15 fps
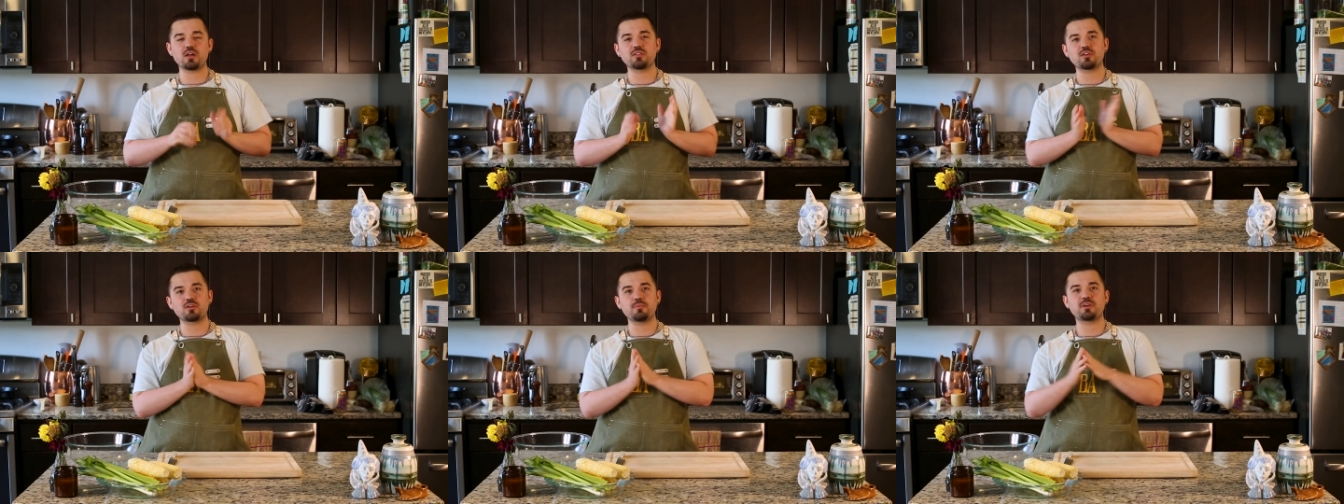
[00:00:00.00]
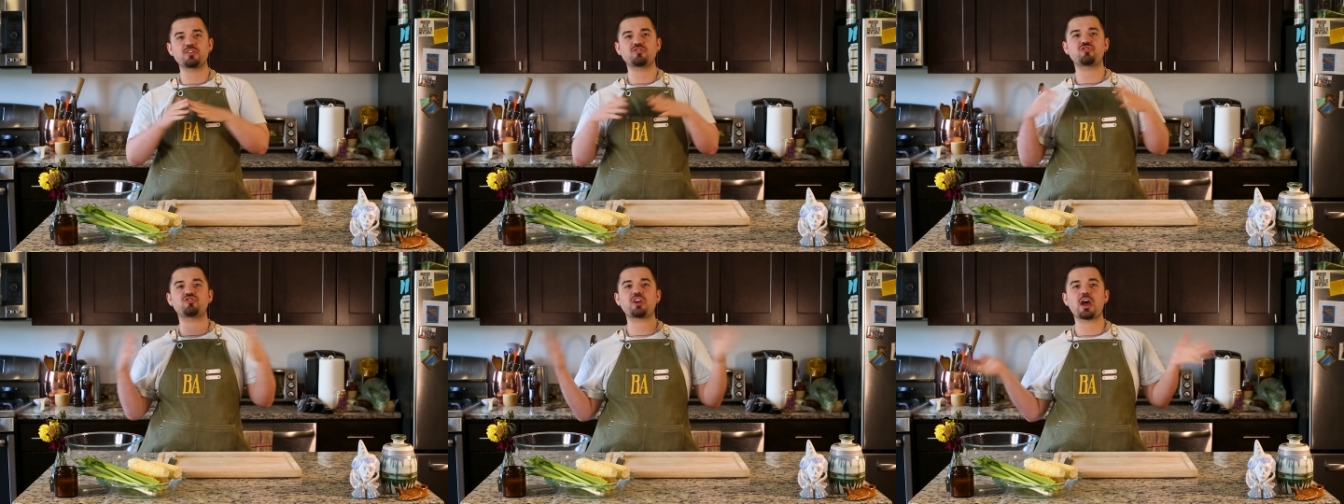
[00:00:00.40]
a little bit of
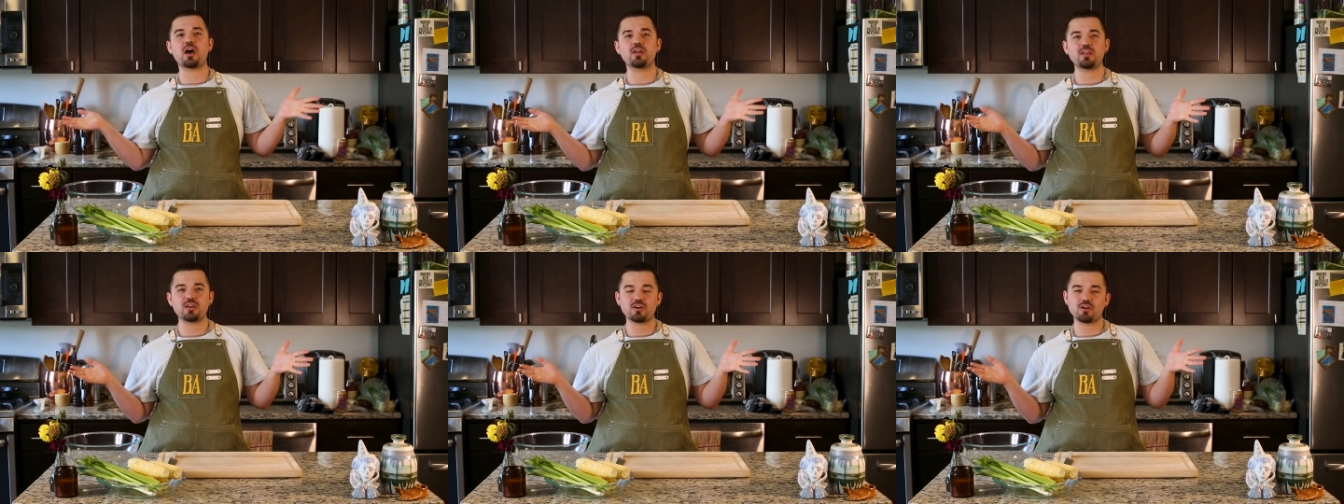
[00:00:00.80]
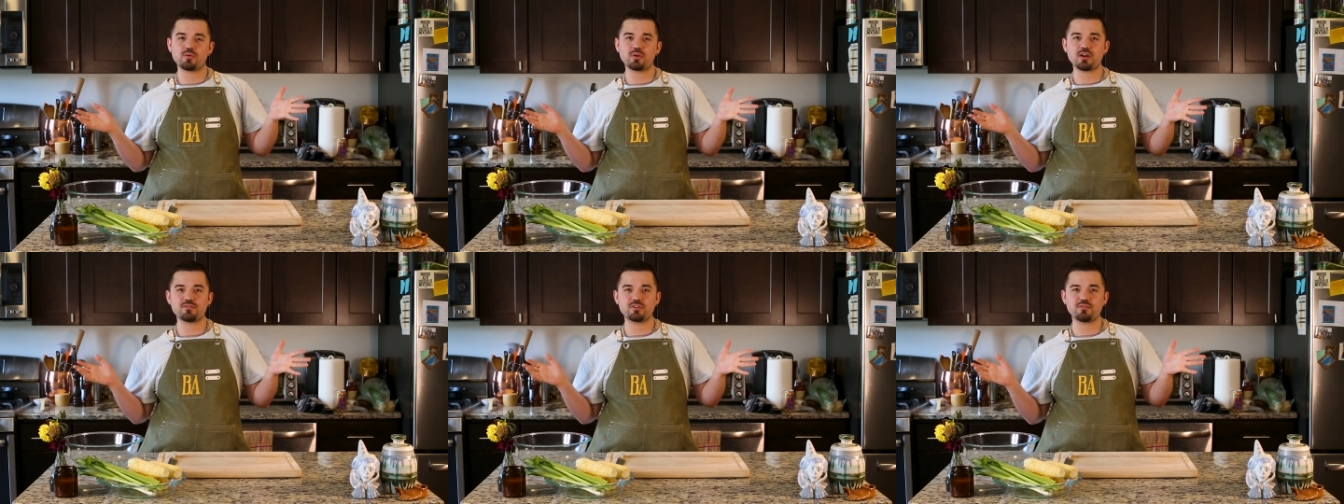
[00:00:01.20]
shallot or
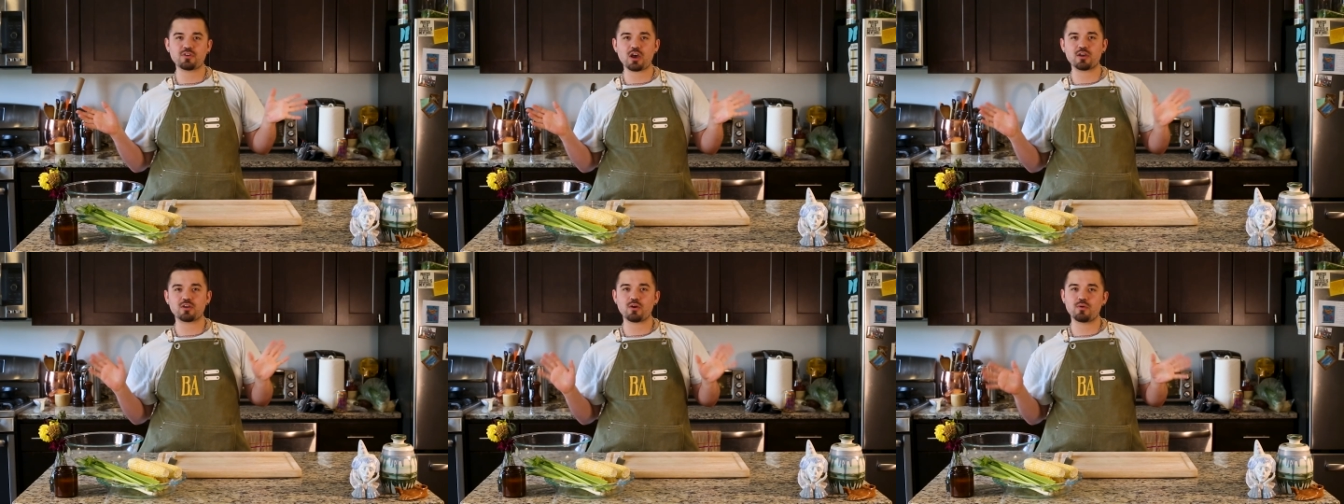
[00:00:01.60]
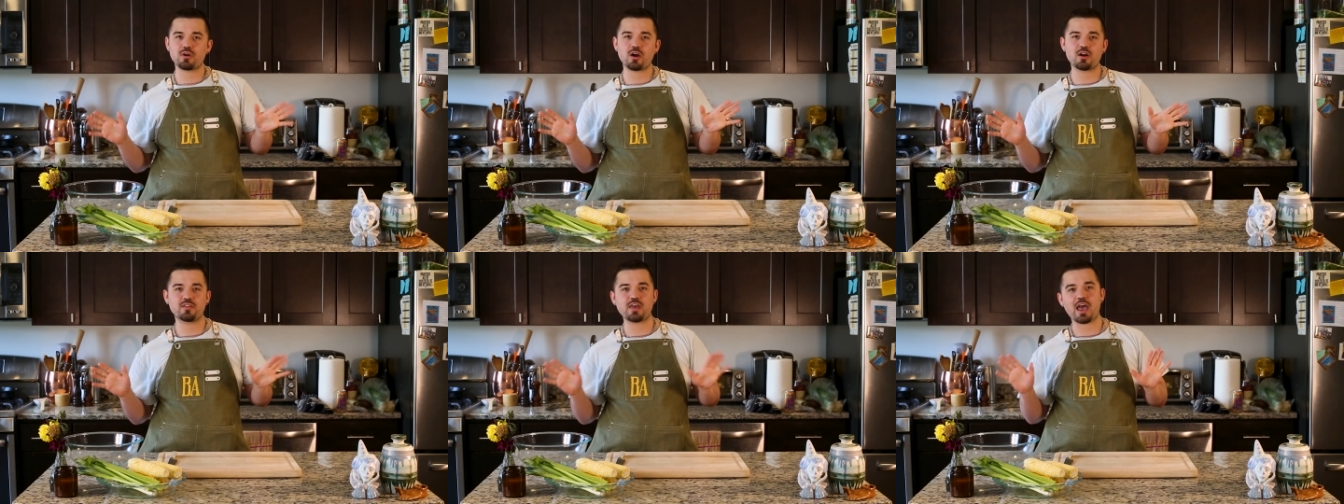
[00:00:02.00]
whatever you've got going
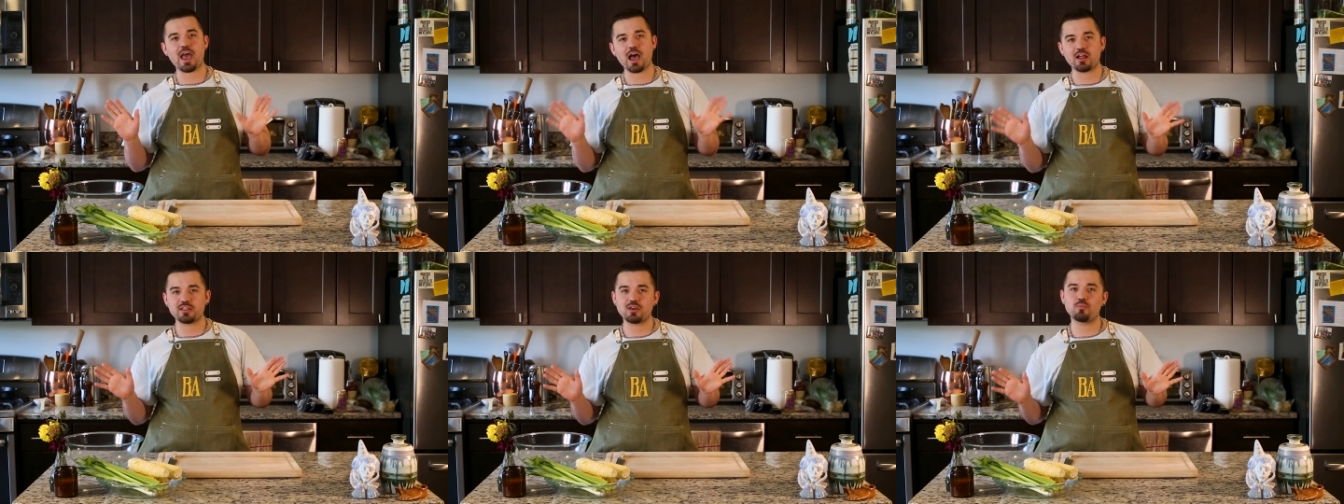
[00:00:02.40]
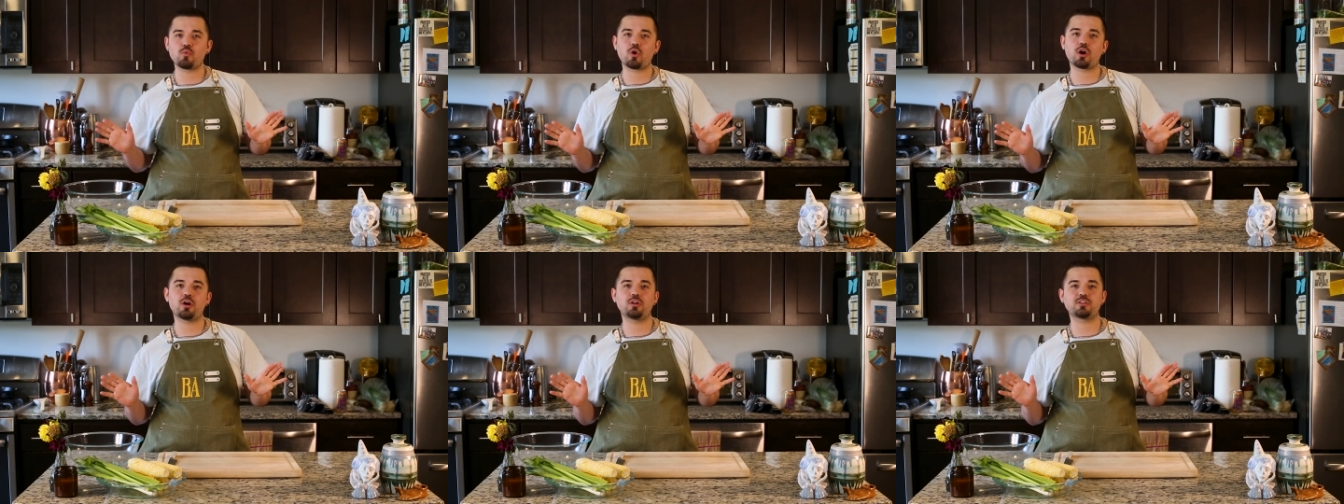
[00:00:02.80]
on in the allium
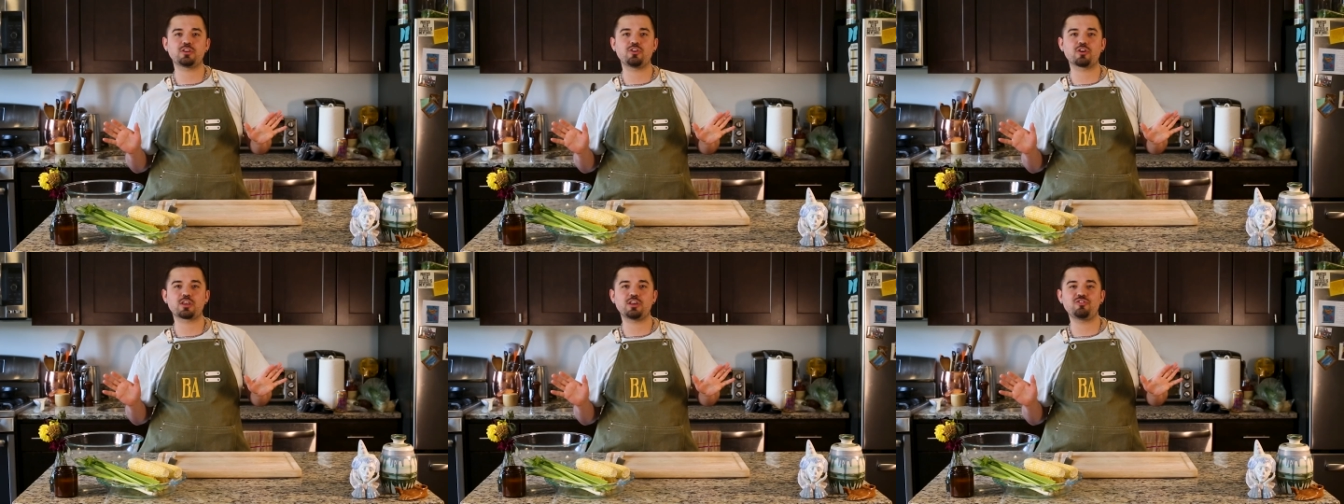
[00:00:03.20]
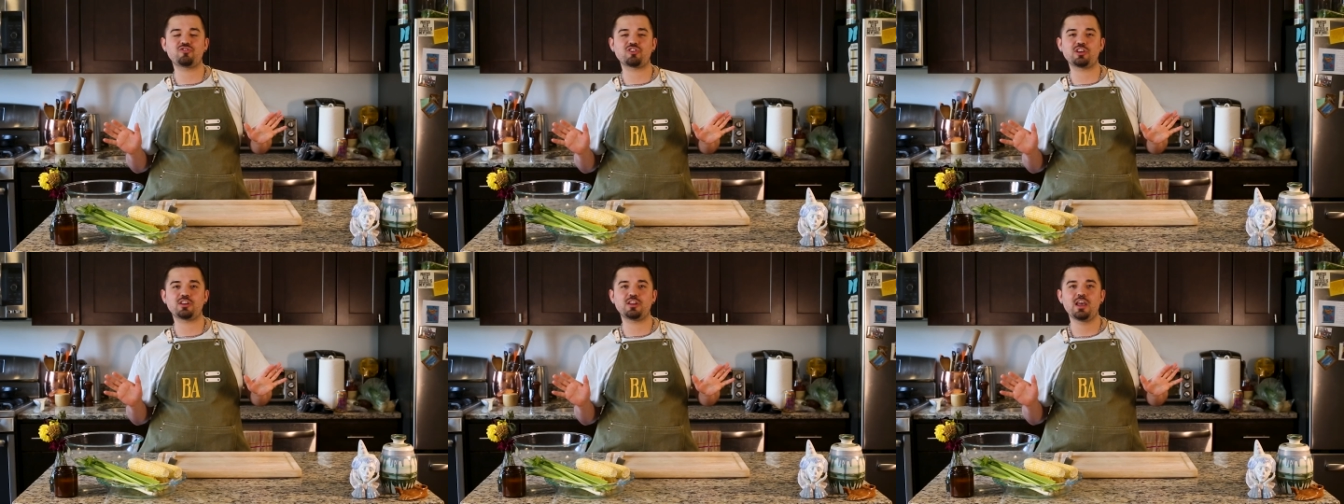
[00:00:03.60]
world in your
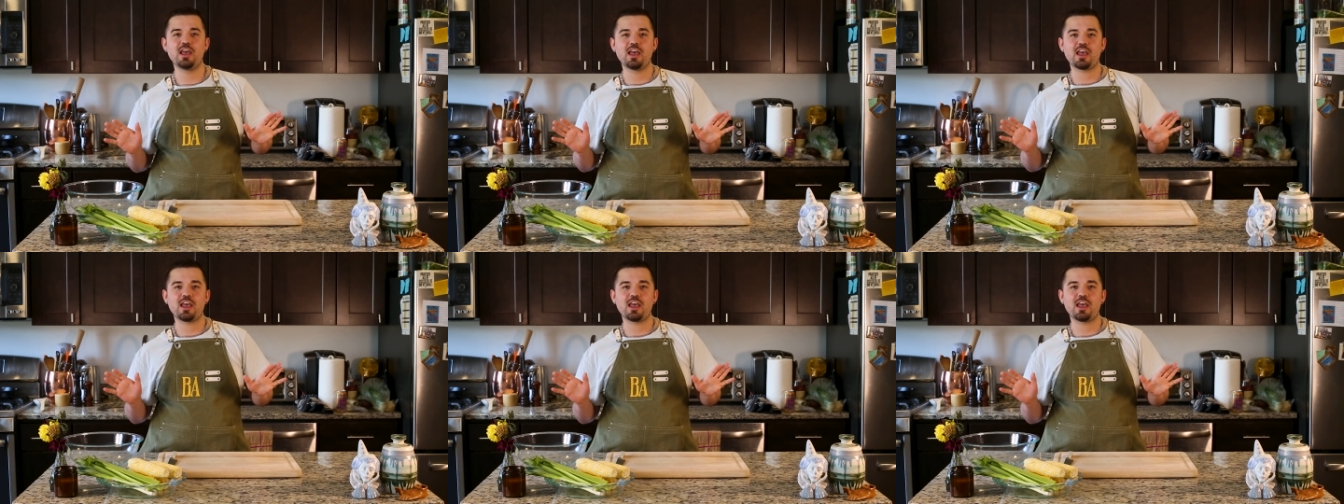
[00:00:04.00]
kitchen.